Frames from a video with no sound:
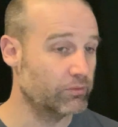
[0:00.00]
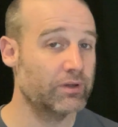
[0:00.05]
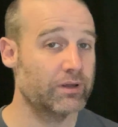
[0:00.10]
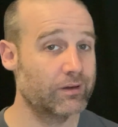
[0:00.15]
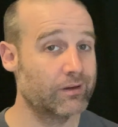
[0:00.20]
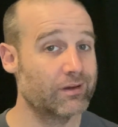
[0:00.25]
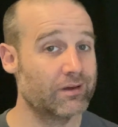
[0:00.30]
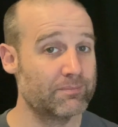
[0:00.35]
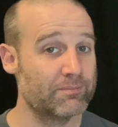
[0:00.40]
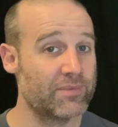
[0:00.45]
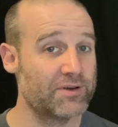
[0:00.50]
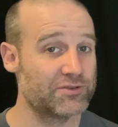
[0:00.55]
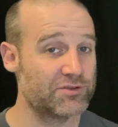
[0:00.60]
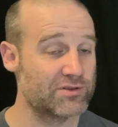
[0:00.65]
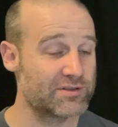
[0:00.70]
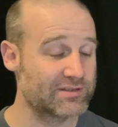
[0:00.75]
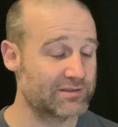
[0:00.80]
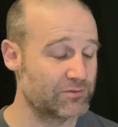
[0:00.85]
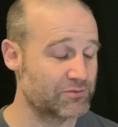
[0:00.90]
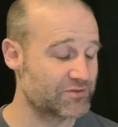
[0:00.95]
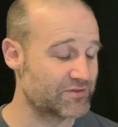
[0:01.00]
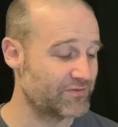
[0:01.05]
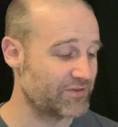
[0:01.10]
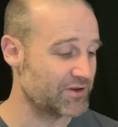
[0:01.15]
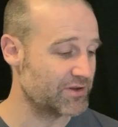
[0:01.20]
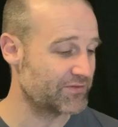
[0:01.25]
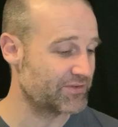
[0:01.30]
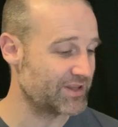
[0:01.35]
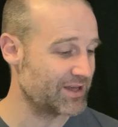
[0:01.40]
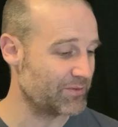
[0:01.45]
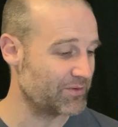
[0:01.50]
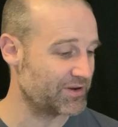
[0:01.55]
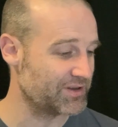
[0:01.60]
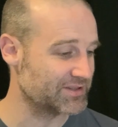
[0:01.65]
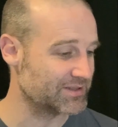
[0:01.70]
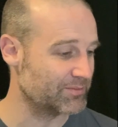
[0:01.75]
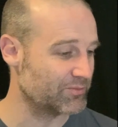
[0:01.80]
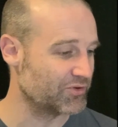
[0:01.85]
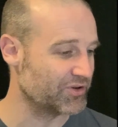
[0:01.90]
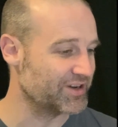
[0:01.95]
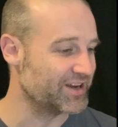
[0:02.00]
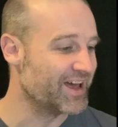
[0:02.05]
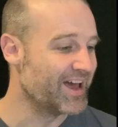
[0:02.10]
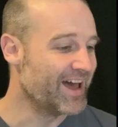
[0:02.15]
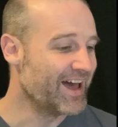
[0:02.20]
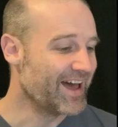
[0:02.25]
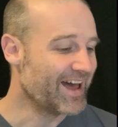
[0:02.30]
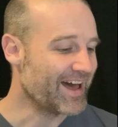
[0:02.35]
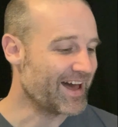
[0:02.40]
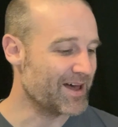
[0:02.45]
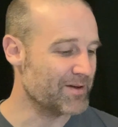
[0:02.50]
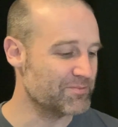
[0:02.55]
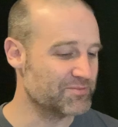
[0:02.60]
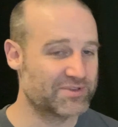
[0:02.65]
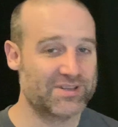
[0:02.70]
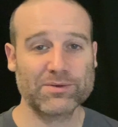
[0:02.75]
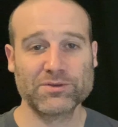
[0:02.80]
Uh, I might do the solution video for that one at some point. Um,